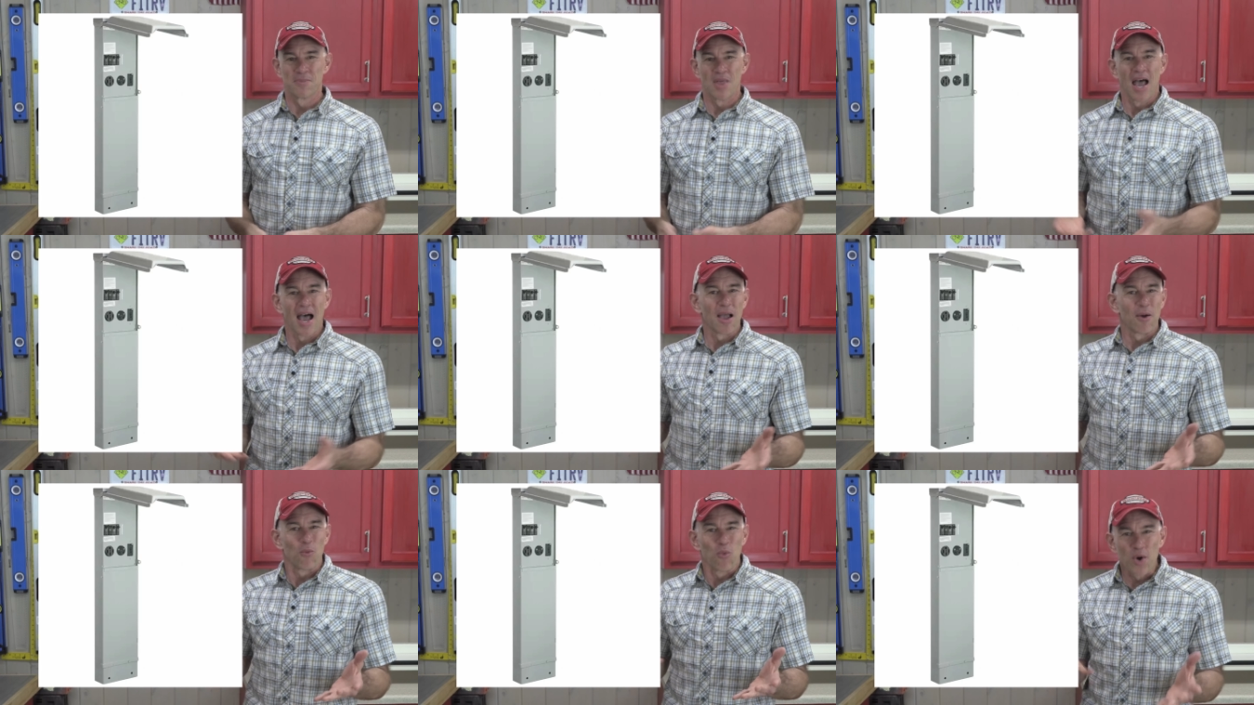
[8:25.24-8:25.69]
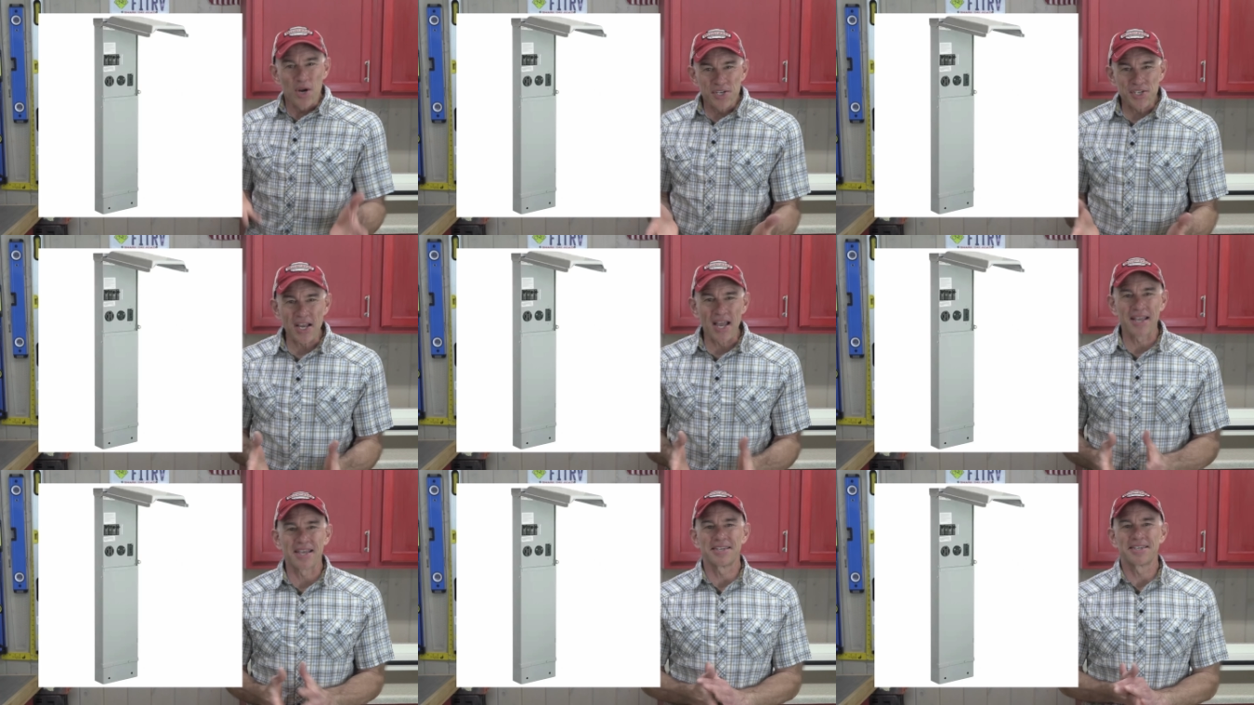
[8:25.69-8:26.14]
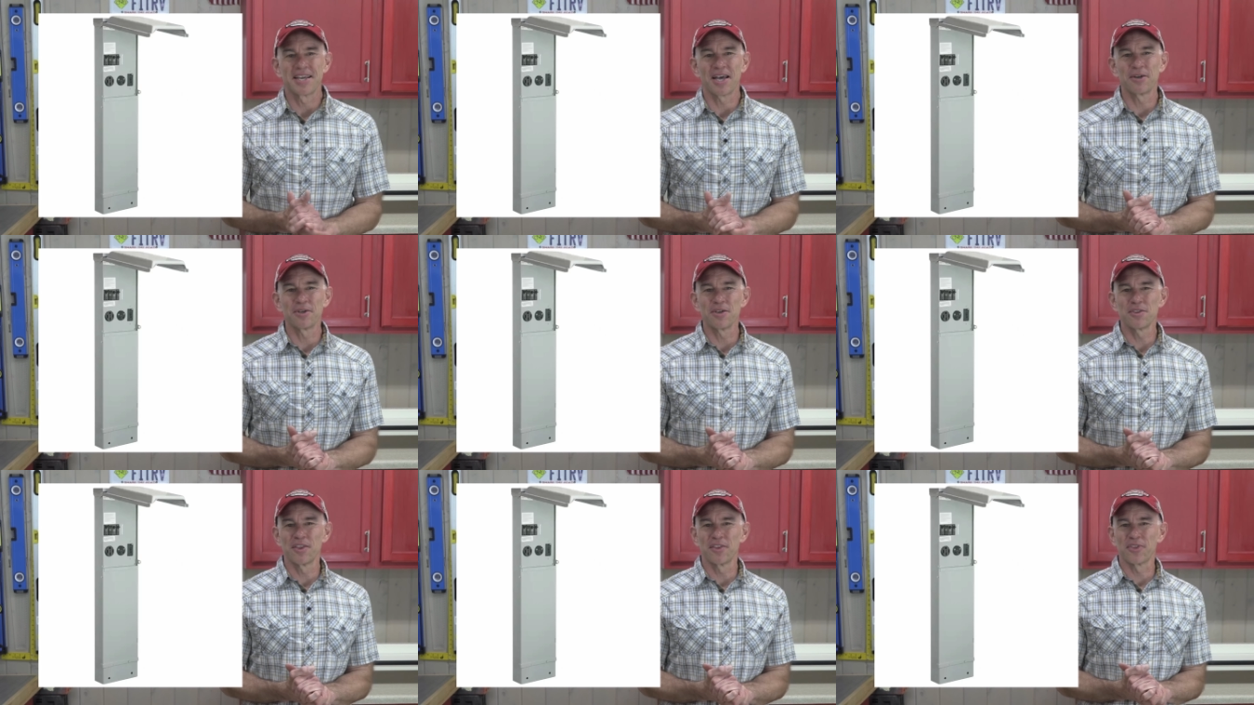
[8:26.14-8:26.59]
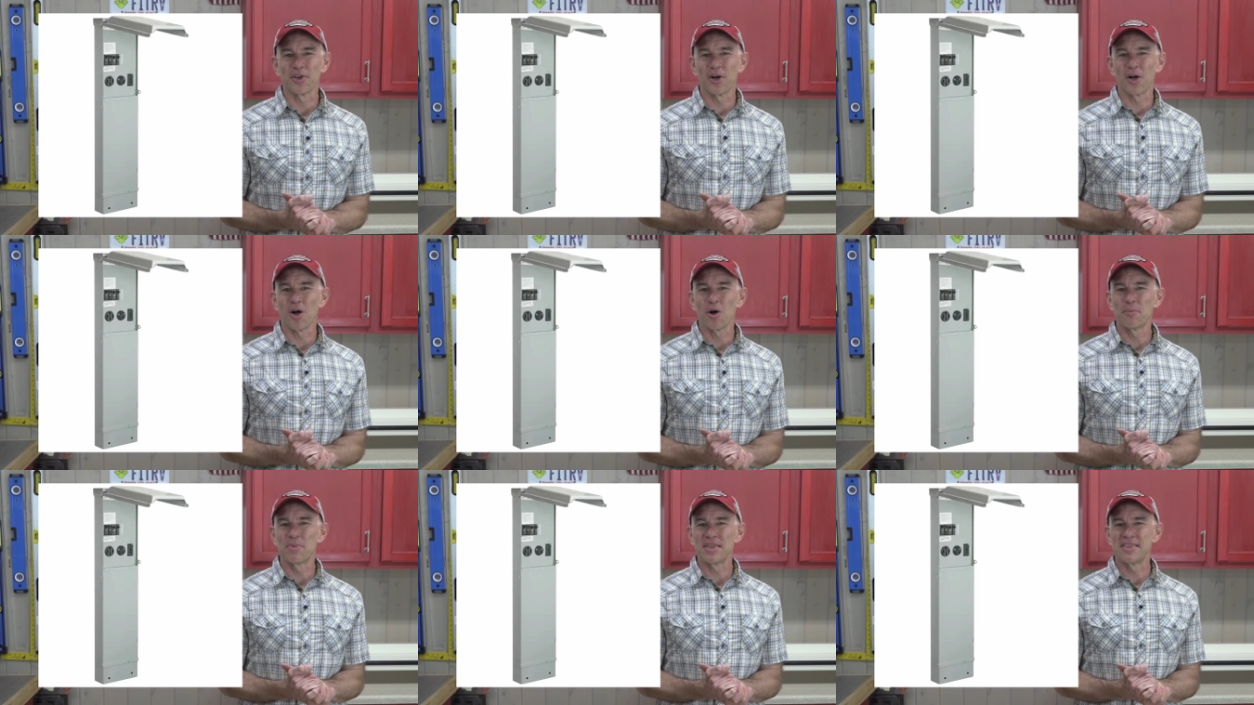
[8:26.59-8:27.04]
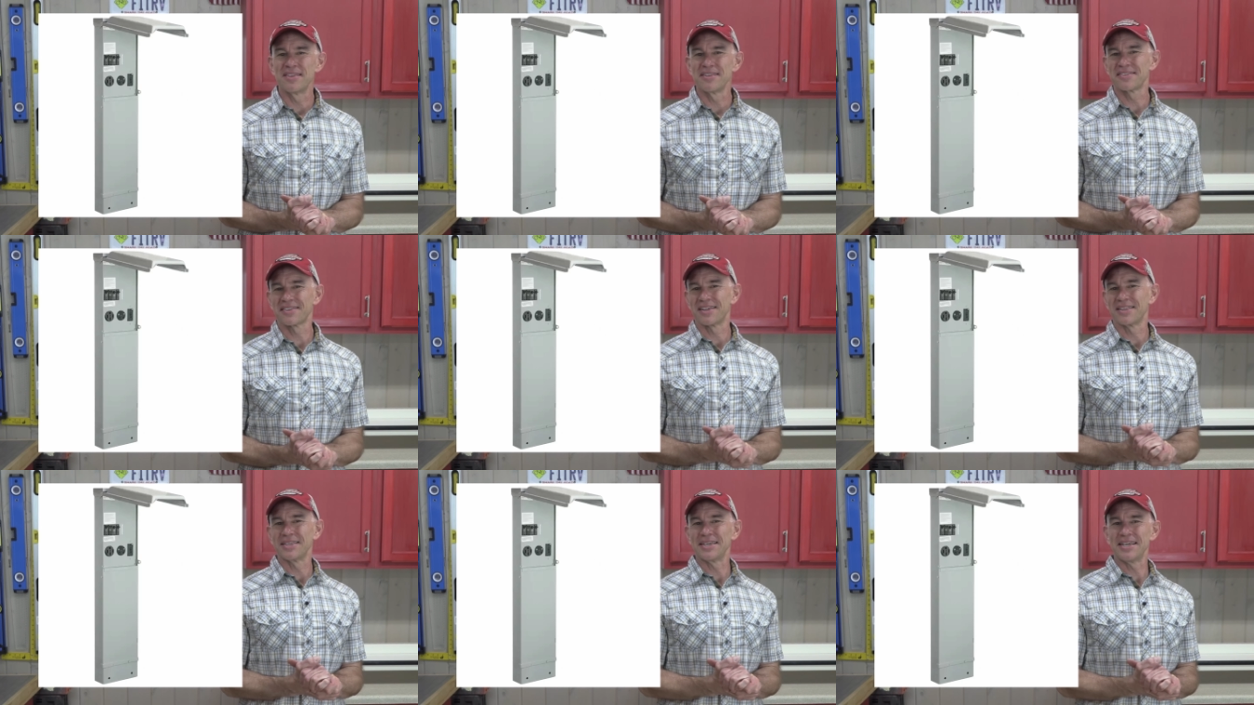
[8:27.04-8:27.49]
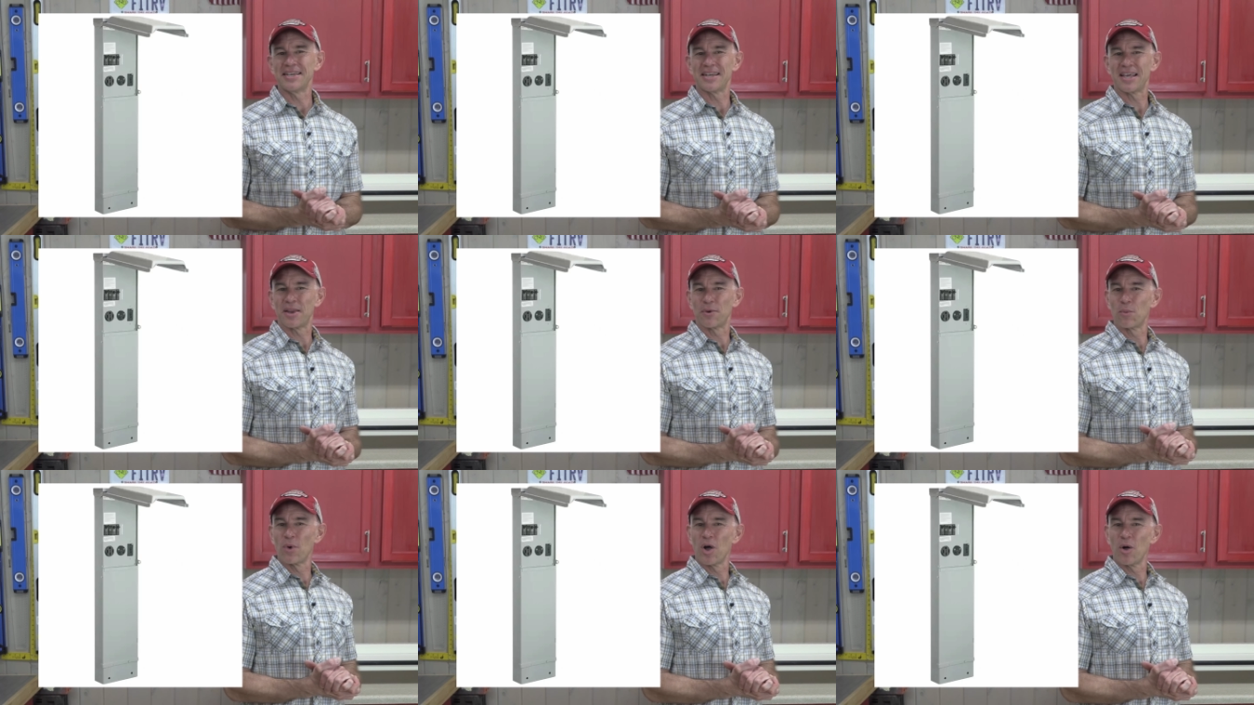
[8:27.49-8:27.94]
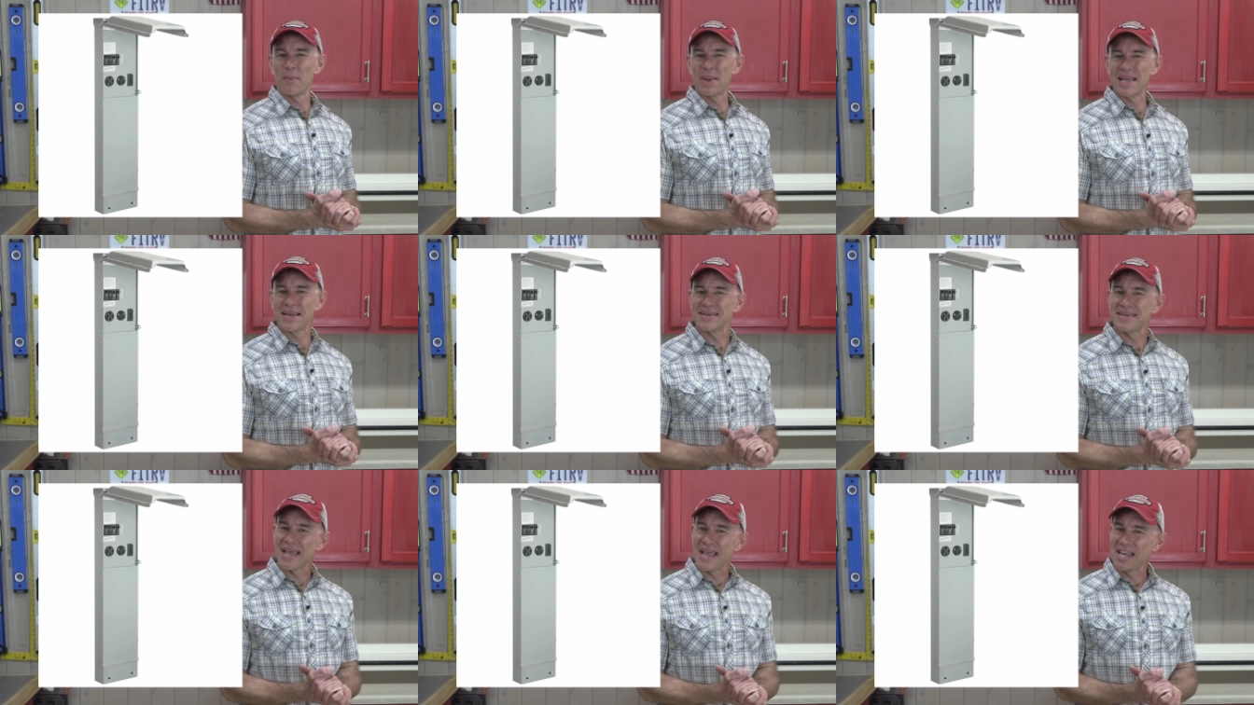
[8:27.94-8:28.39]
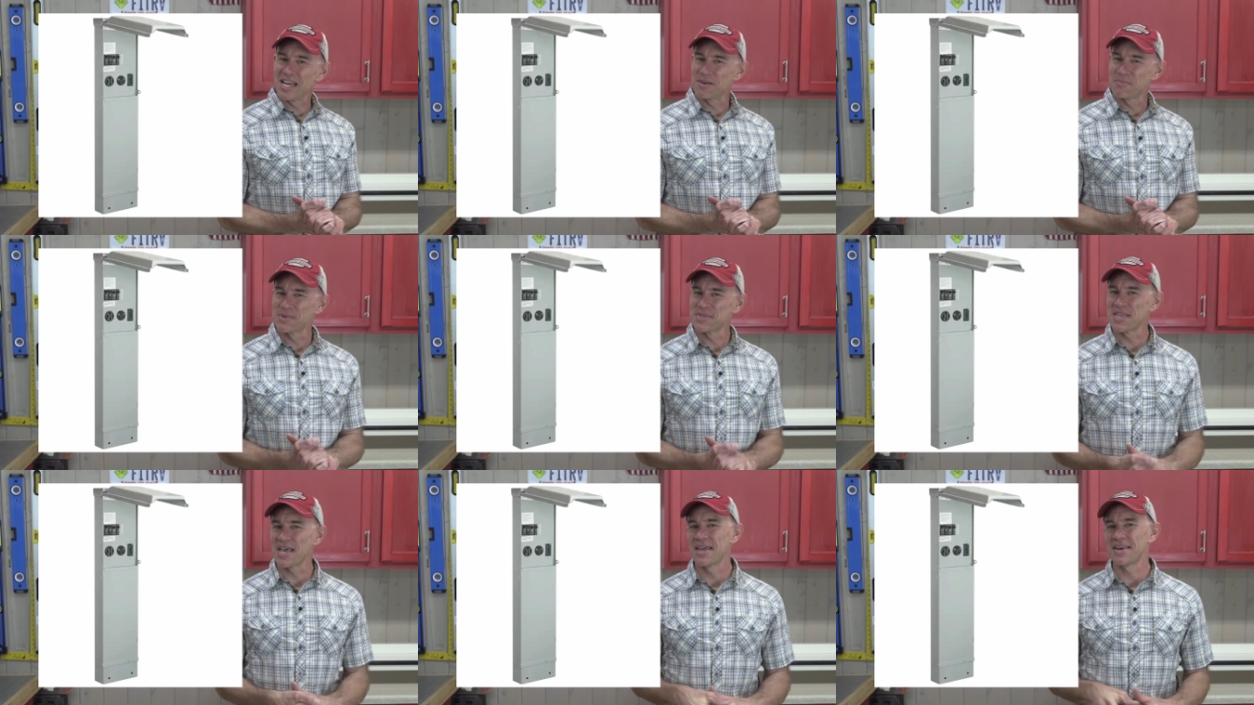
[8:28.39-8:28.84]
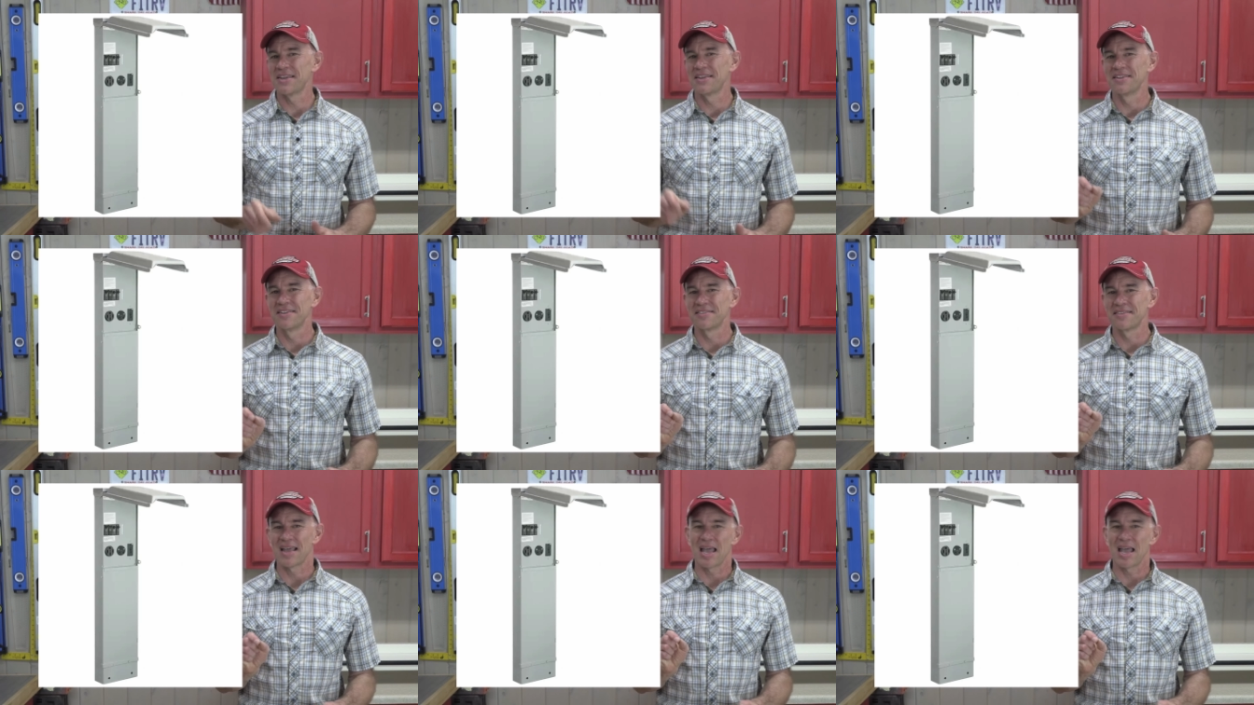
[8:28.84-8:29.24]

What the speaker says: I wish I could tell you that they'll all be this clean and well maintained, but that is